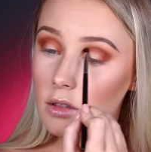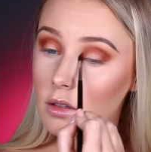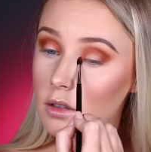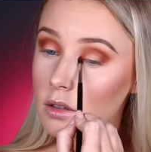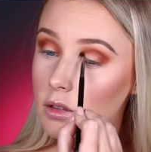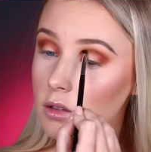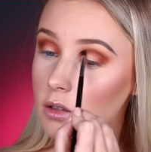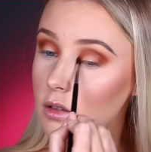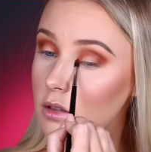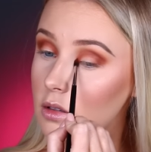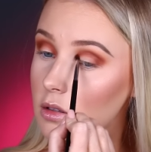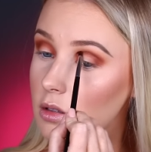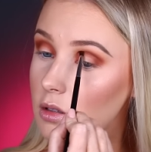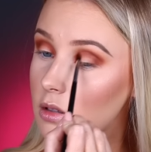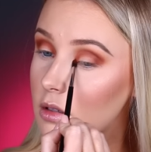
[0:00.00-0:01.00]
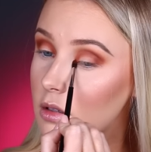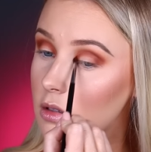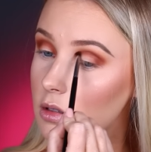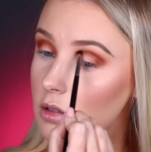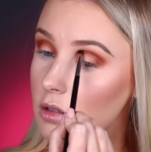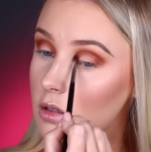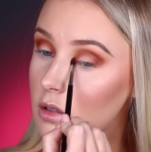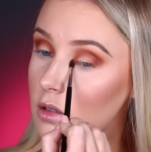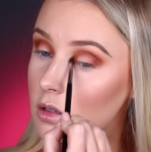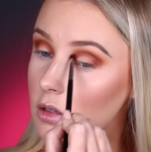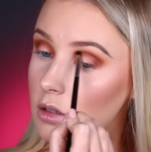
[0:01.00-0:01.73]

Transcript: (silence)